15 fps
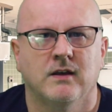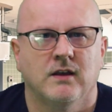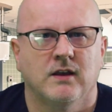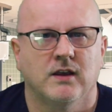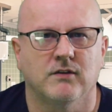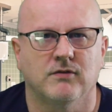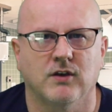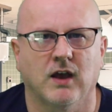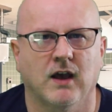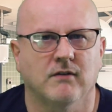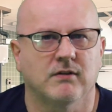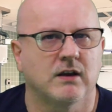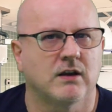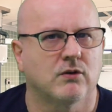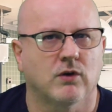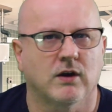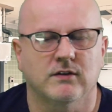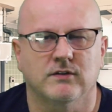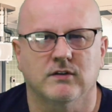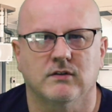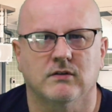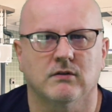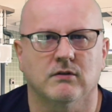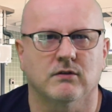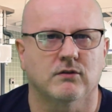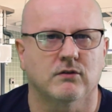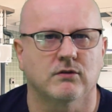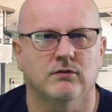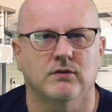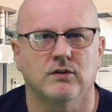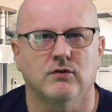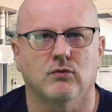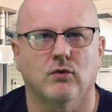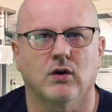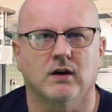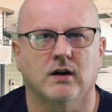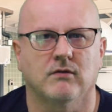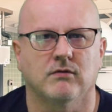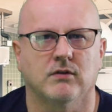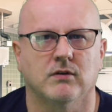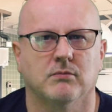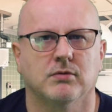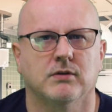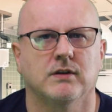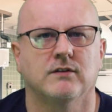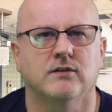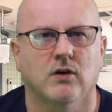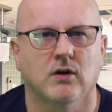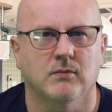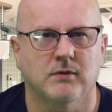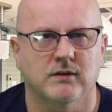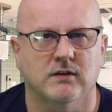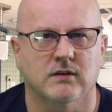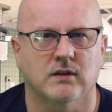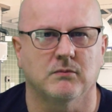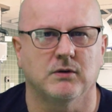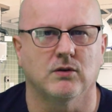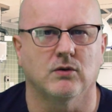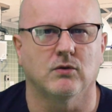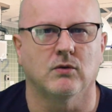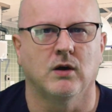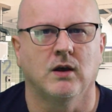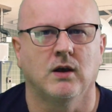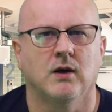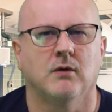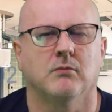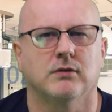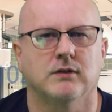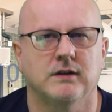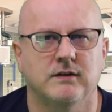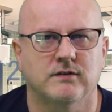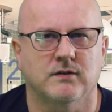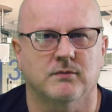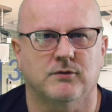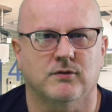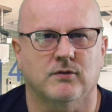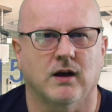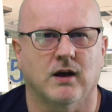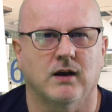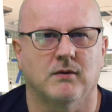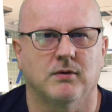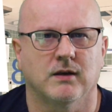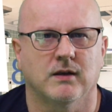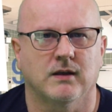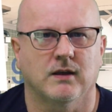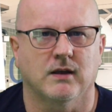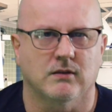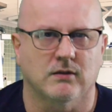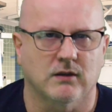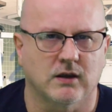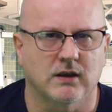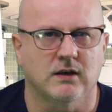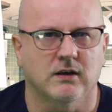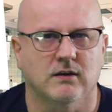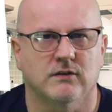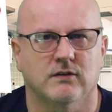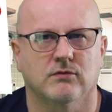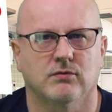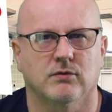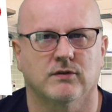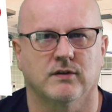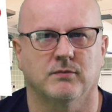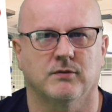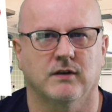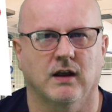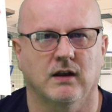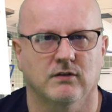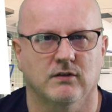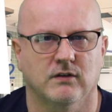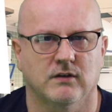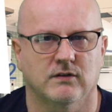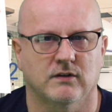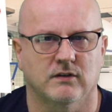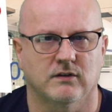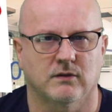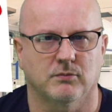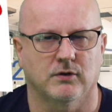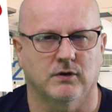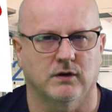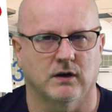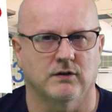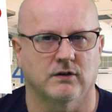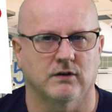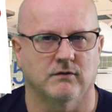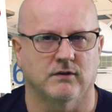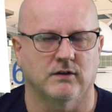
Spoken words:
If you have any questions or surgery you want covered, please comment and let me know. Please subscribe and like, as this will substantially assist the progression of this